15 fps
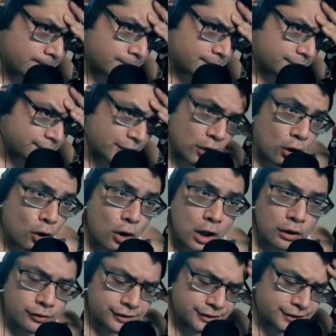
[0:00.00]
It's like oh I
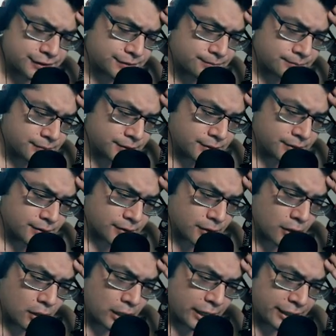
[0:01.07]
only did
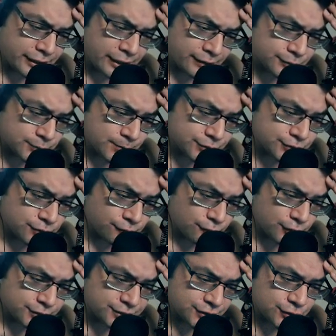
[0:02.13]
oh I, I was supposed to do
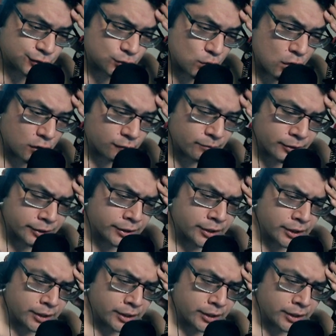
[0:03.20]
four sets of twelve but